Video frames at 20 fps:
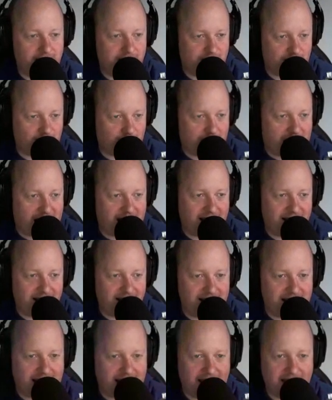So back in
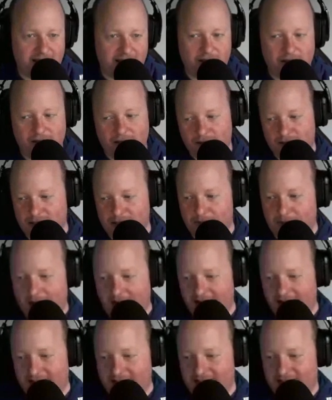the day, you used to
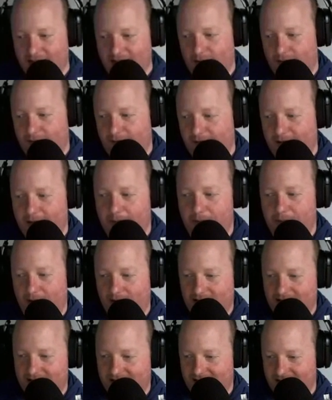buy these little flip
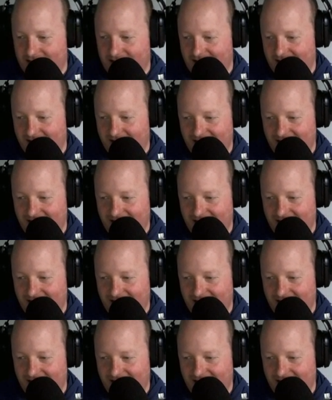books.